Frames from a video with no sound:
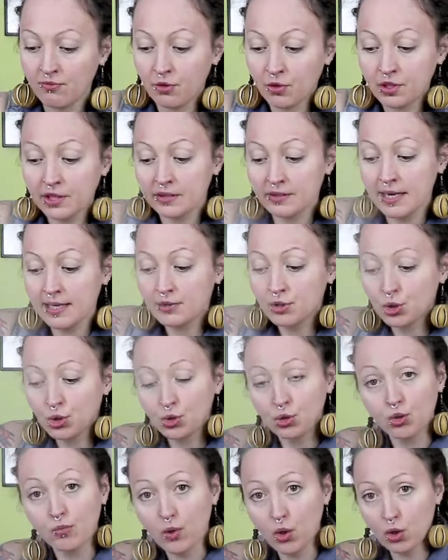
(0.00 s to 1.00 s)
for around
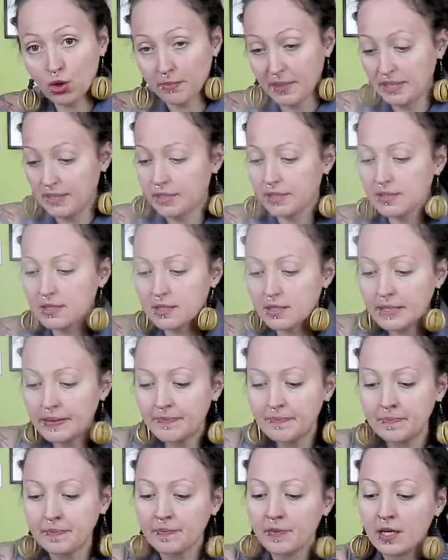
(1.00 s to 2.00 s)
2 more minutes,
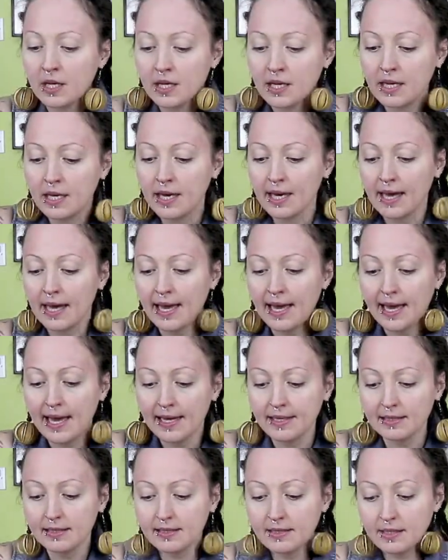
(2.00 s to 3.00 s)

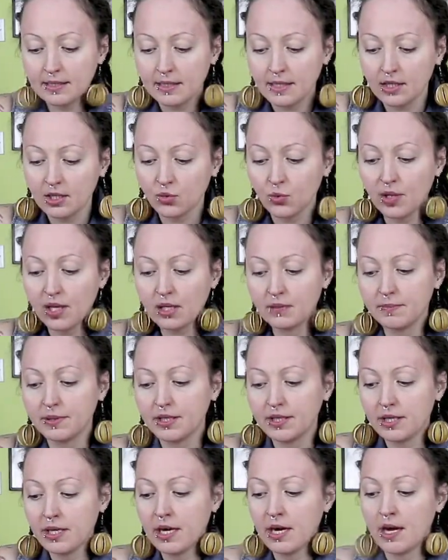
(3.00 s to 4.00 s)
and it will
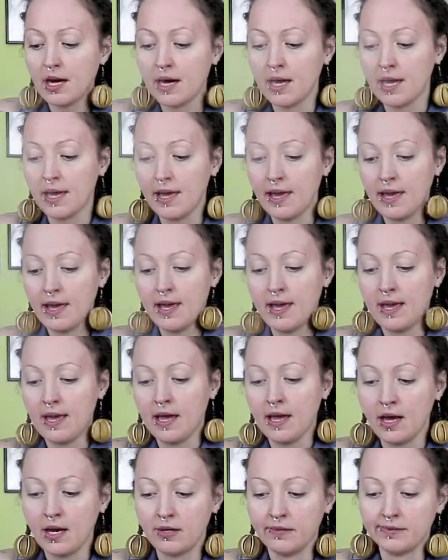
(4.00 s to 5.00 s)
be
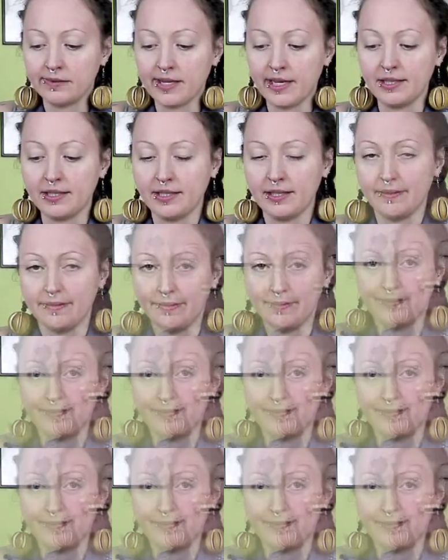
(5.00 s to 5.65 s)
ready.